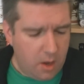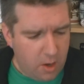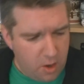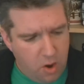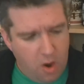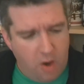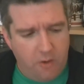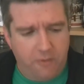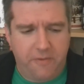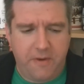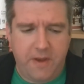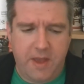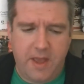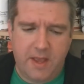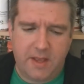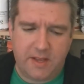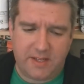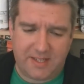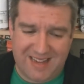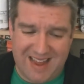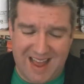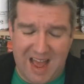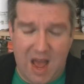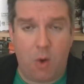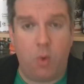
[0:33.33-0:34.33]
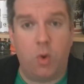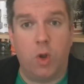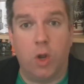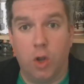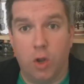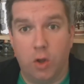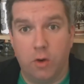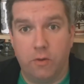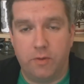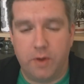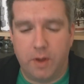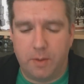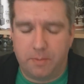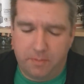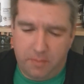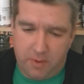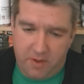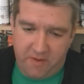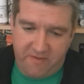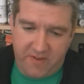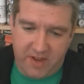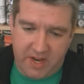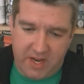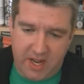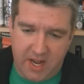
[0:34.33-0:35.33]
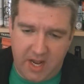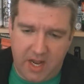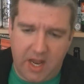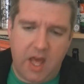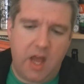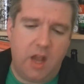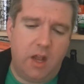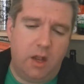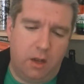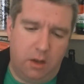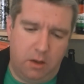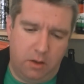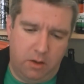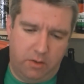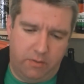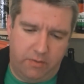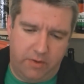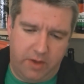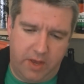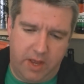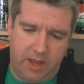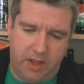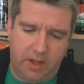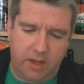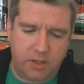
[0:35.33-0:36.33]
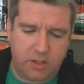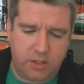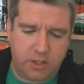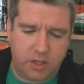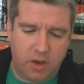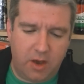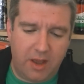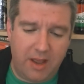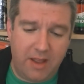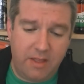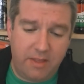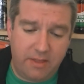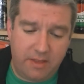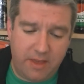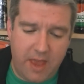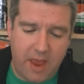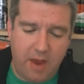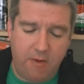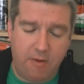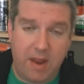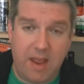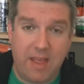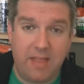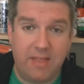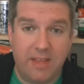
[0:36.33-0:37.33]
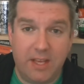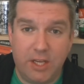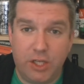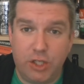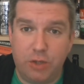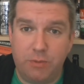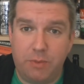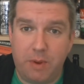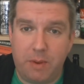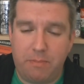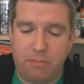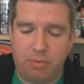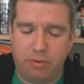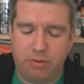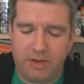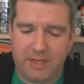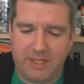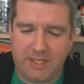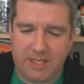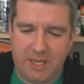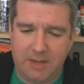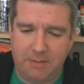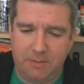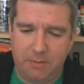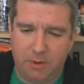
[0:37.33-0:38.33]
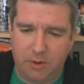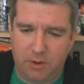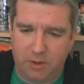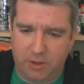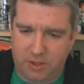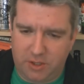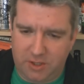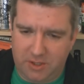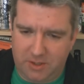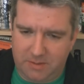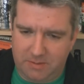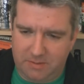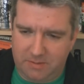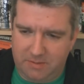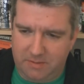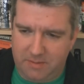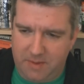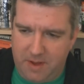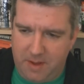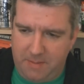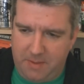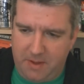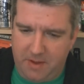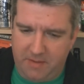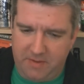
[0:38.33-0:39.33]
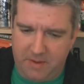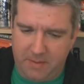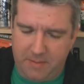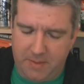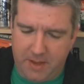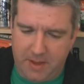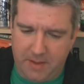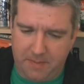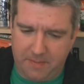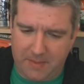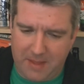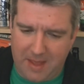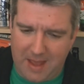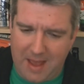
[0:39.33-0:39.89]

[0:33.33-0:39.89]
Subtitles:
Coffee, stout, love them. Vanilla, love it. So in theory, this should be pretty much my perfect beer.